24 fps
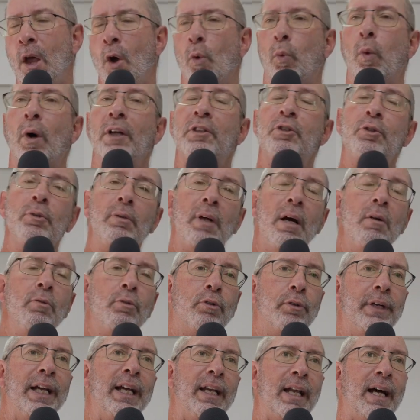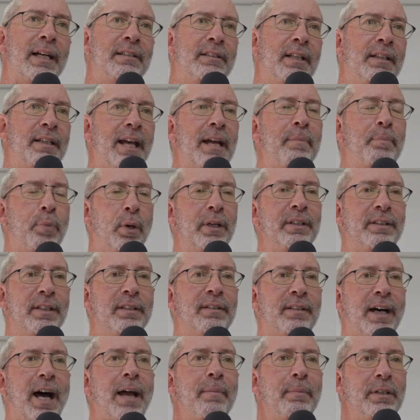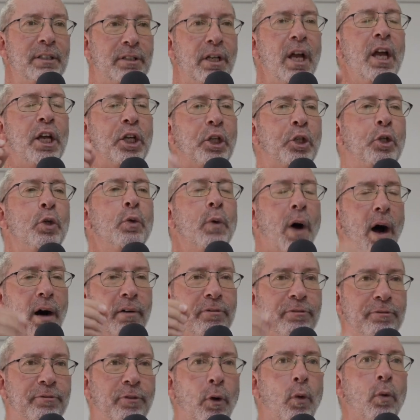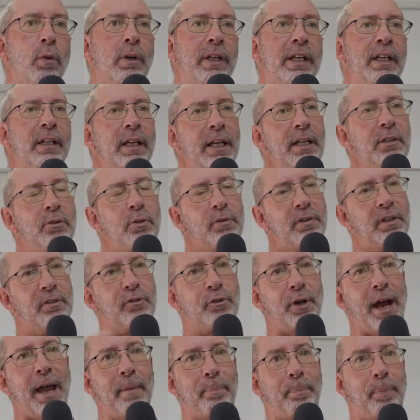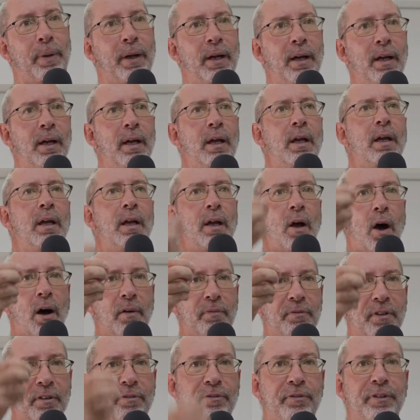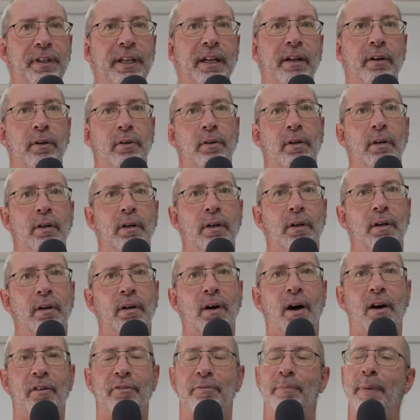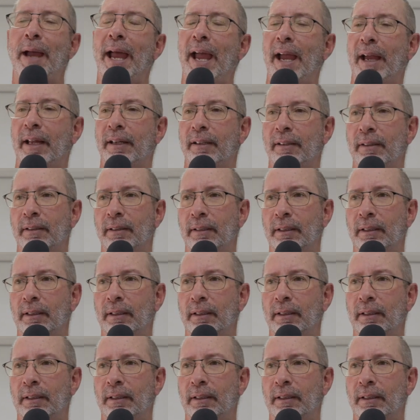What you don't realize at that point in time is you are falling into the trap of the fear of man.